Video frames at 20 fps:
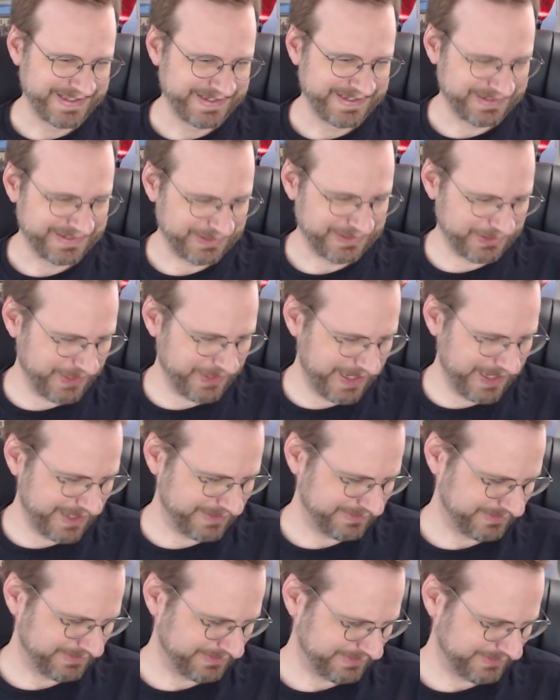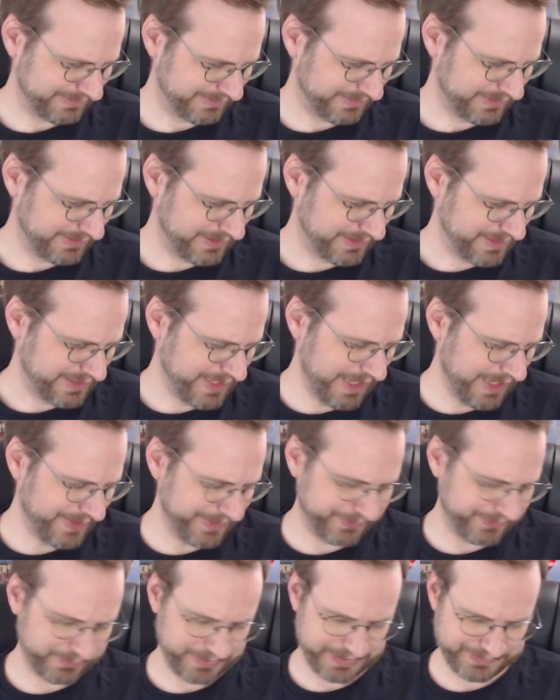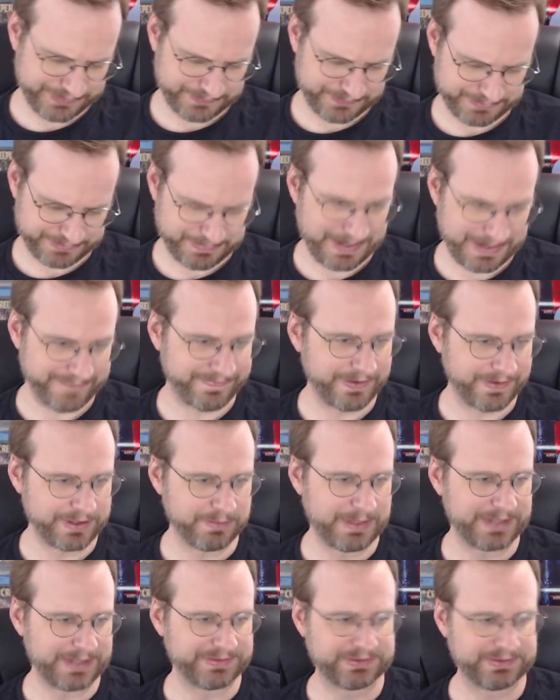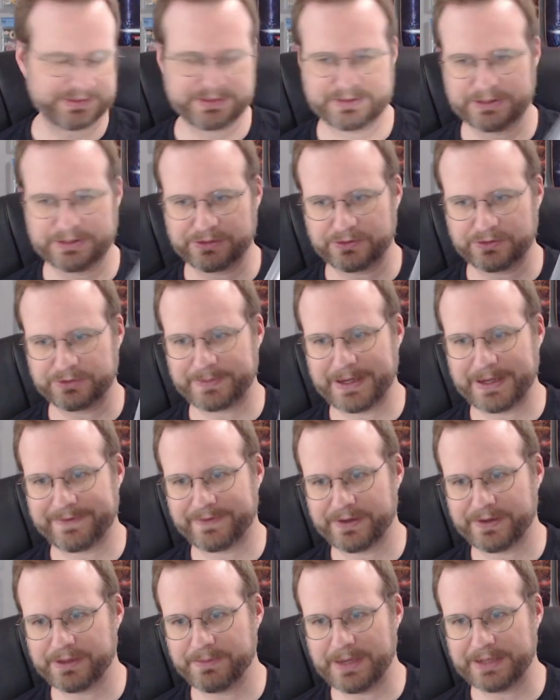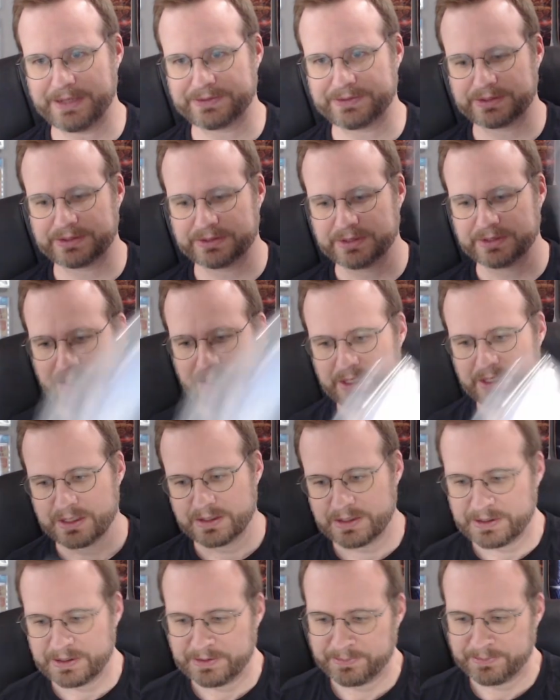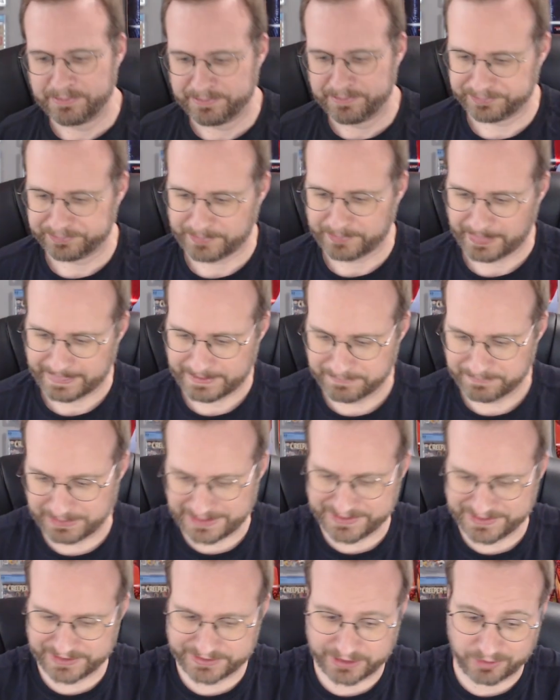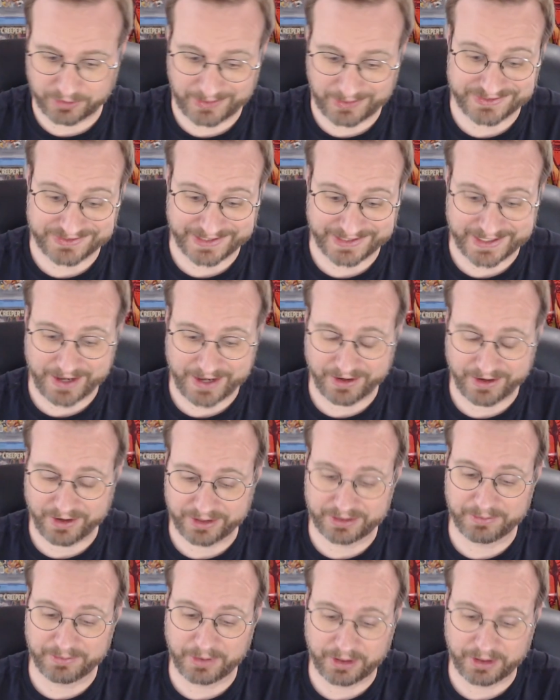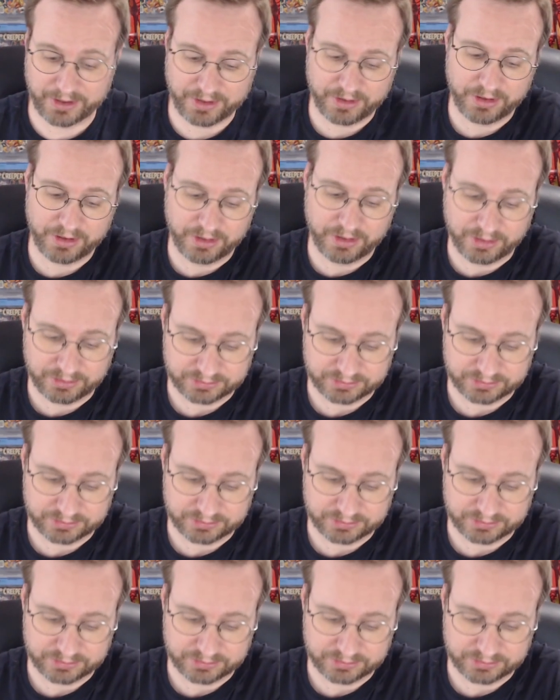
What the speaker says: Okay. Yeah, this one is by far the best. This one's by far the best. But I think the grades I got on them are all